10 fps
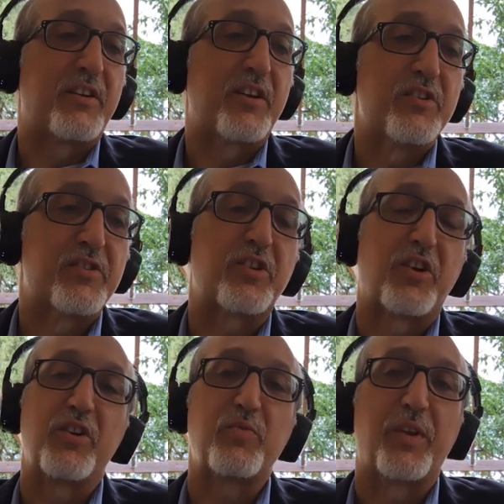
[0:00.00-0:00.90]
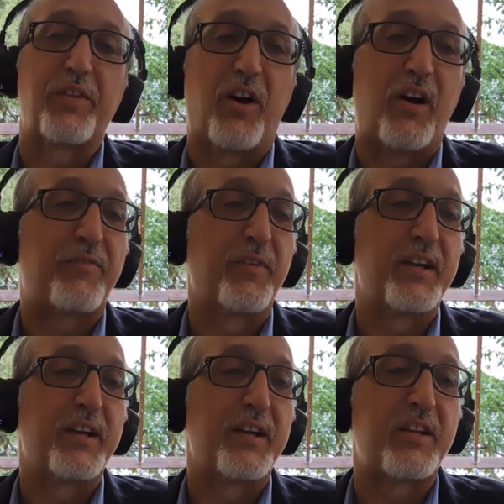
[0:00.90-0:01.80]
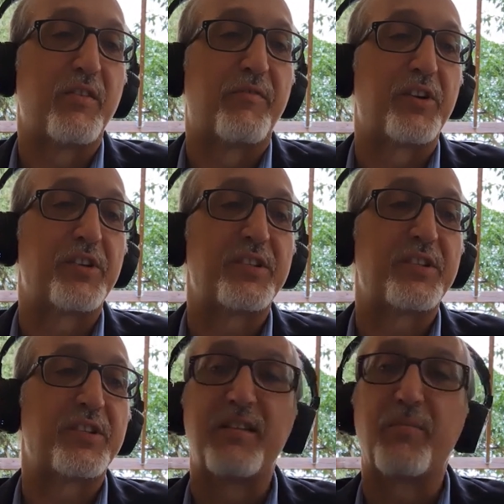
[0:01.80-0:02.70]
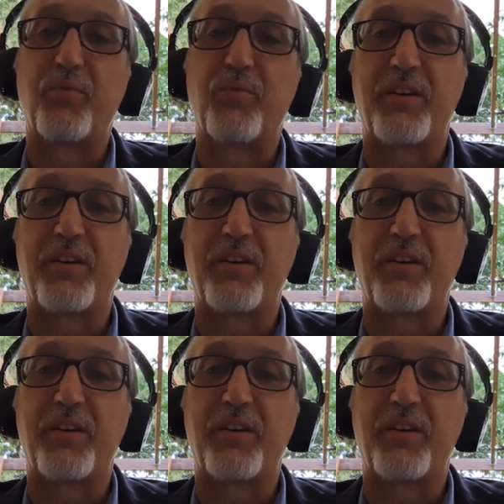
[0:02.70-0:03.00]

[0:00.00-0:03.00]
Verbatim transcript: is concerned with offering the university and the